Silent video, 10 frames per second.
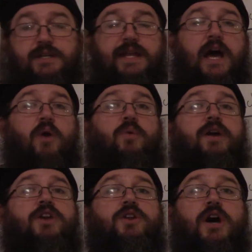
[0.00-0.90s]
Now I
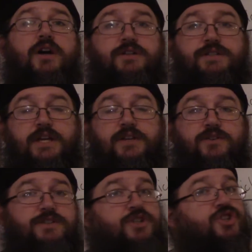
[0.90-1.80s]
want you to understand
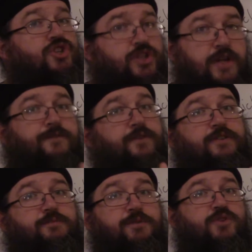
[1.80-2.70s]
there's a
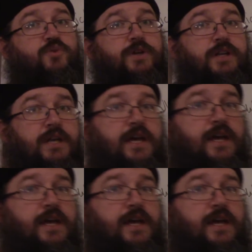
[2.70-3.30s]
difference between